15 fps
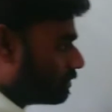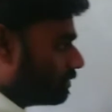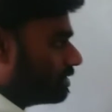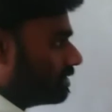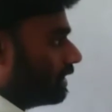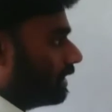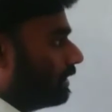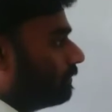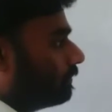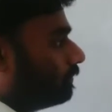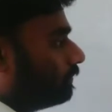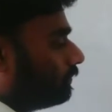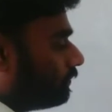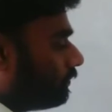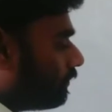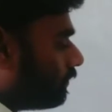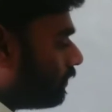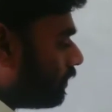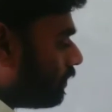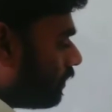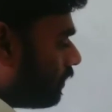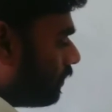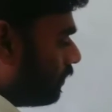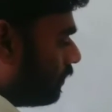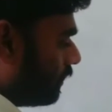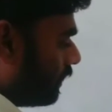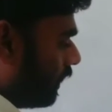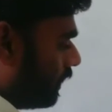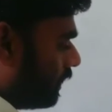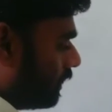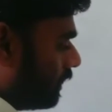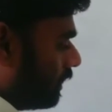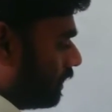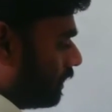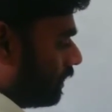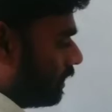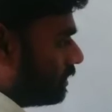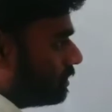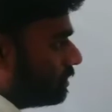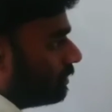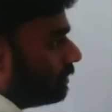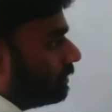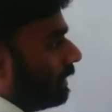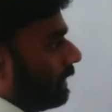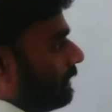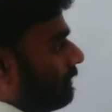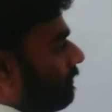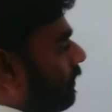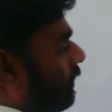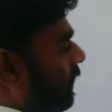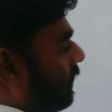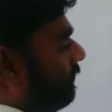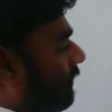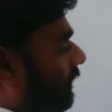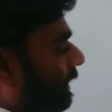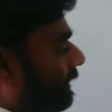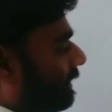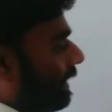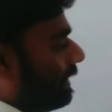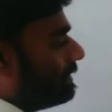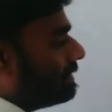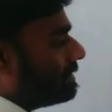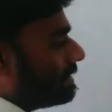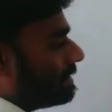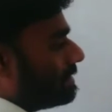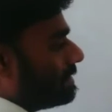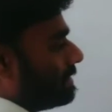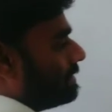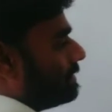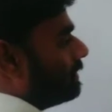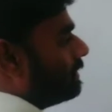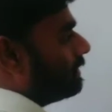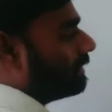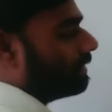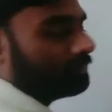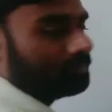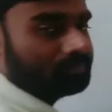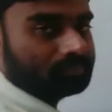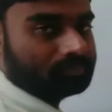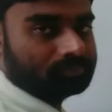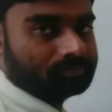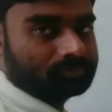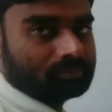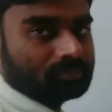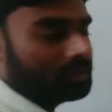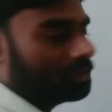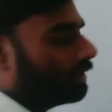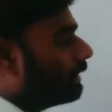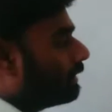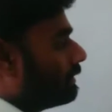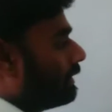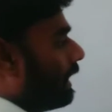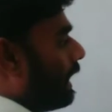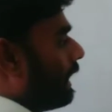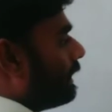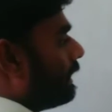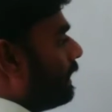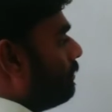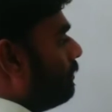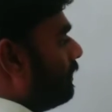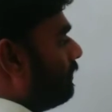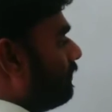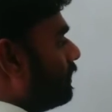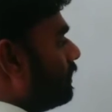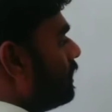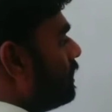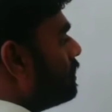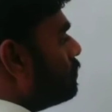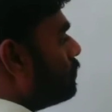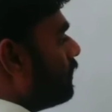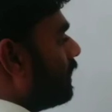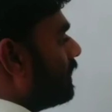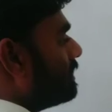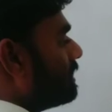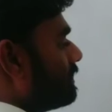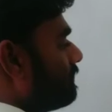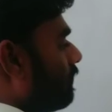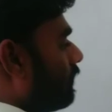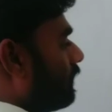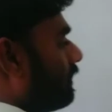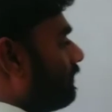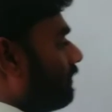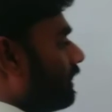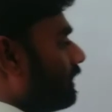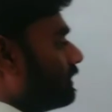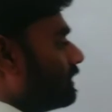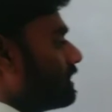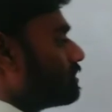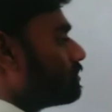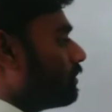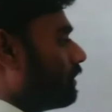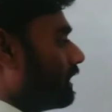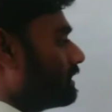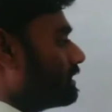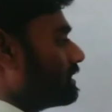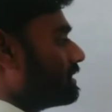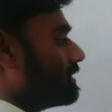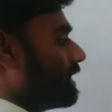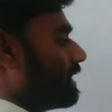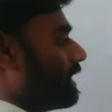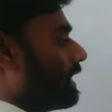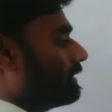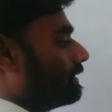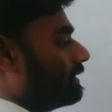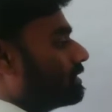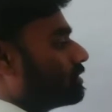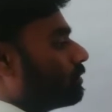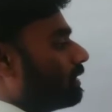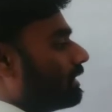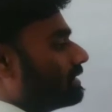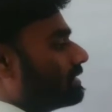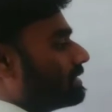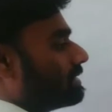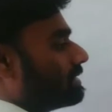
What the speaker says: question, okay, so then 45, 10, 60, 30. The angle between these two lines is 45, and these two lines is 10, and these two lines is